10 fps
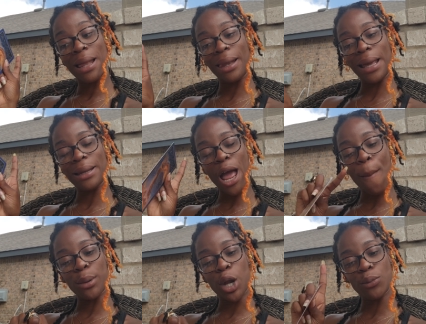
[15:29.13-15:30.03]
Link
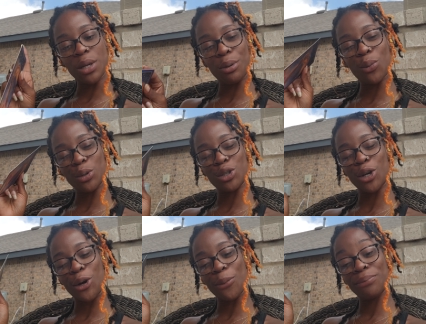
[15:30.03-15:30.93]
down below to book with your
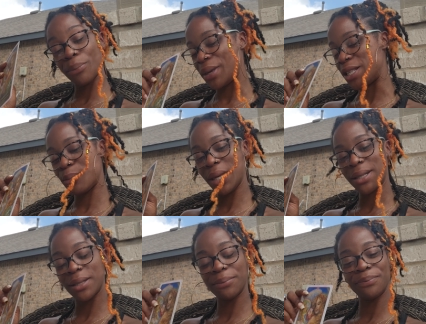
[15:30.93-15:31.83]
girl. Peace,
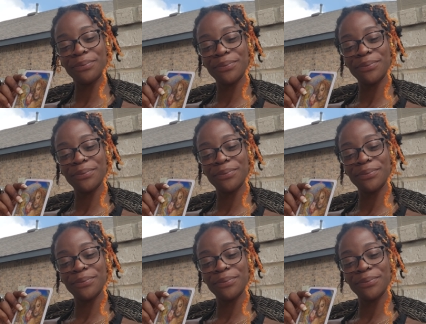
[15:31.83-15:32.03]
peace.